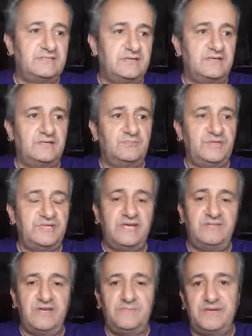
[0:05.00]
we didn't
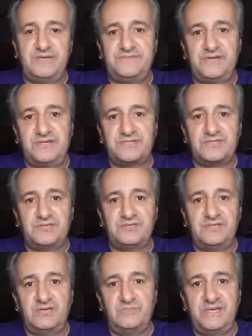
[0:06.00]
have any big fights on,
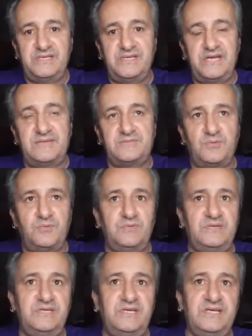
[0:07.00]
no big names, but what
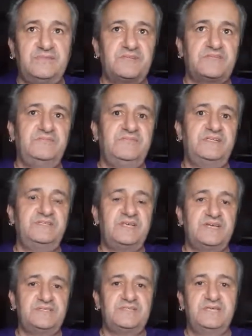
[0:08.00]
we did have was some
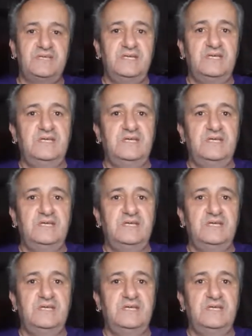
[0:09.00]
fantastic